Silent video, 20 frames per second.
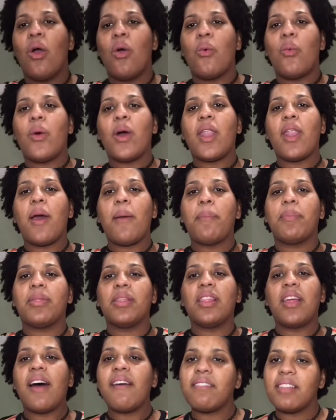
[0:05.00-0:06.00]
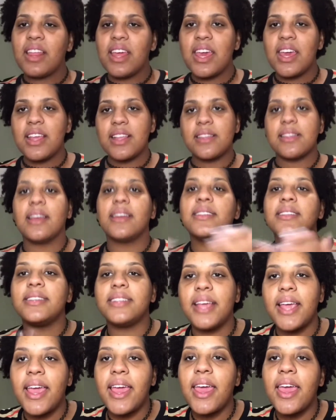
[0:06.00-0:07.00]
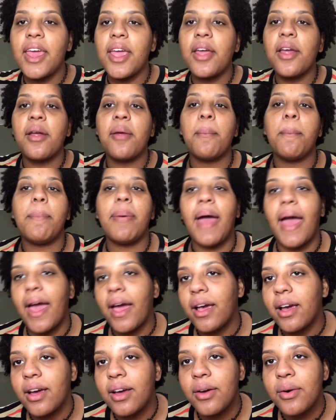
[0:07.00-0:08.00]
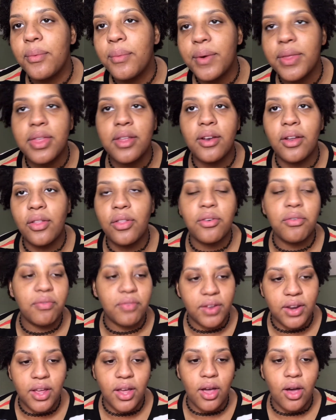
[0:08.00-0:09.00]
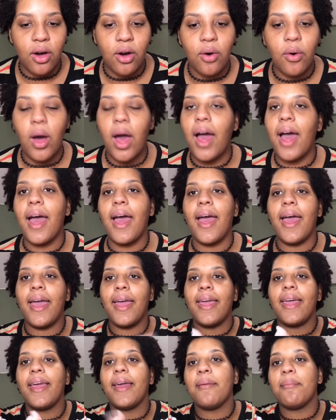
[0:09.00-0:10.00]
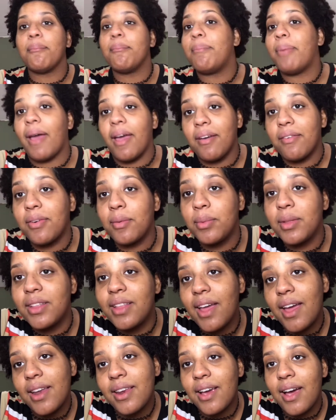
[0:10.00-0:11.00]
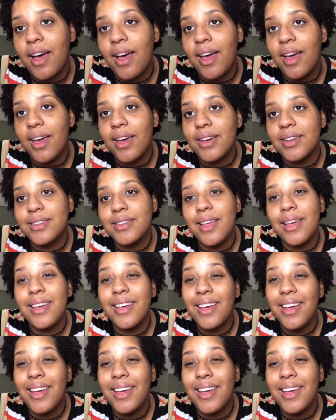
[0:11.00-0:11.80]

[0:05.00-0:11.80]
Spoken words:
What up, lovelies? D here, back with another video. I am back from the dead, guys.